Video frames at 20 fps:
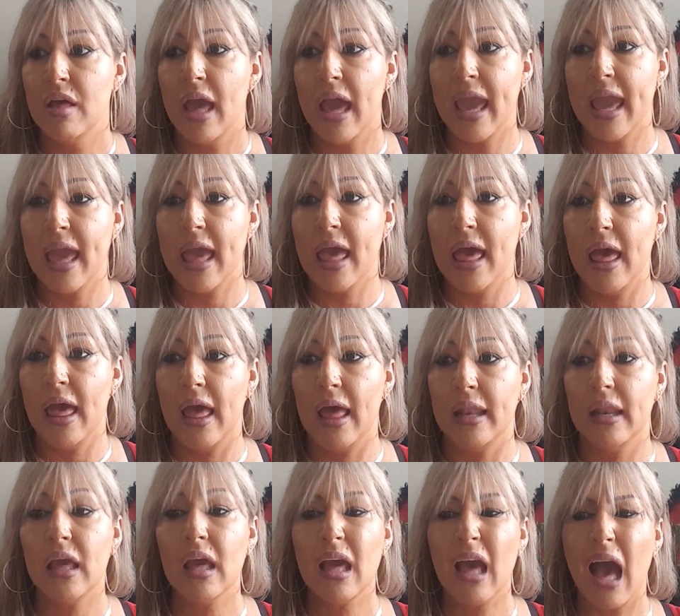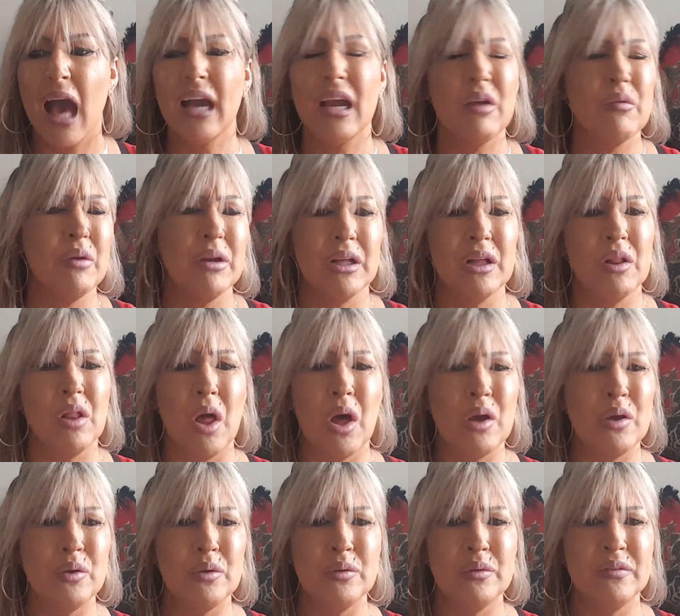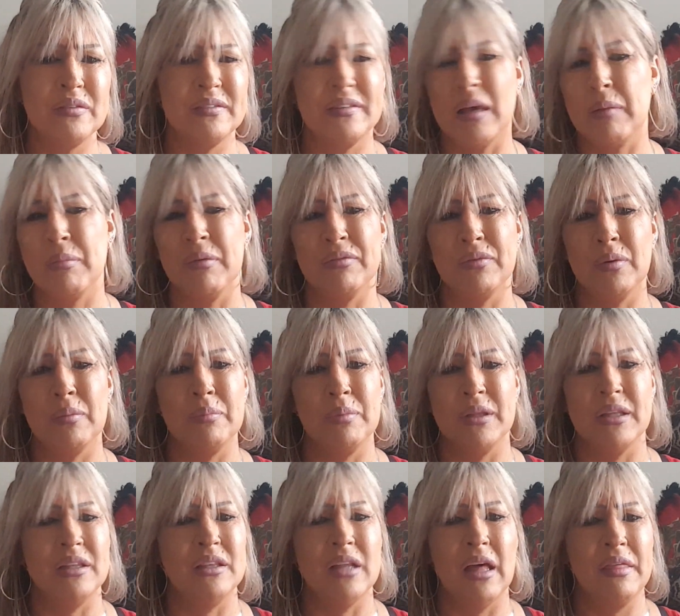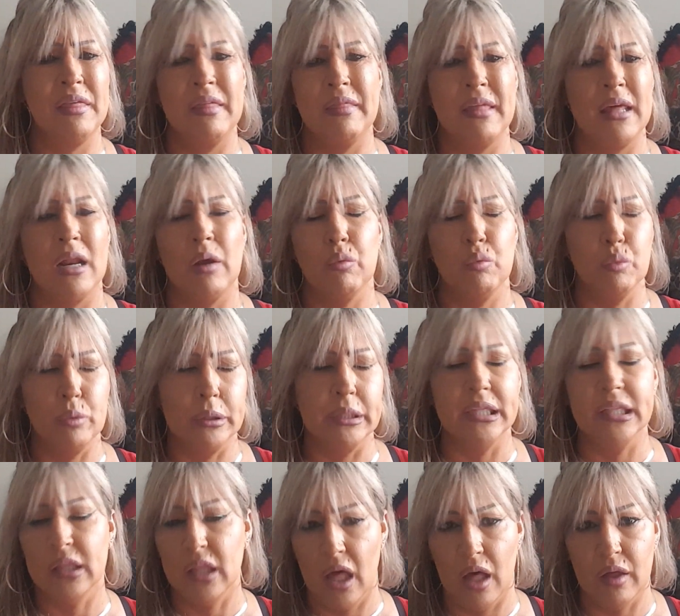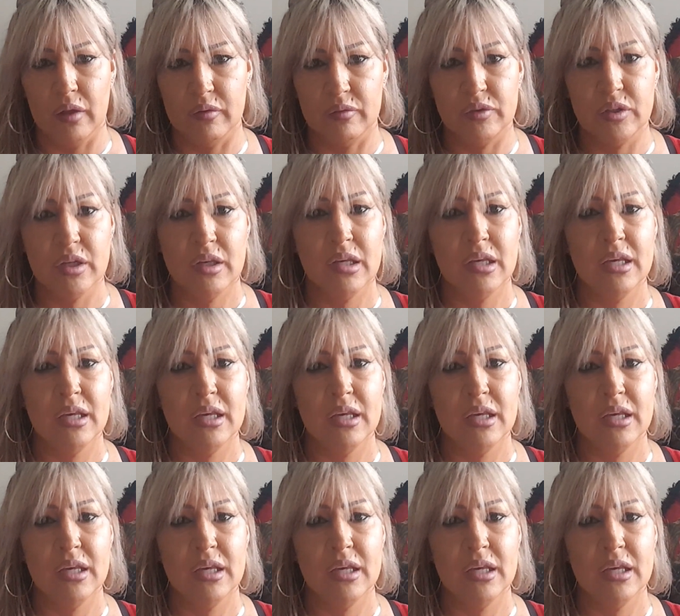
And I got rid of clothes, some of them, but nothing that I really loved.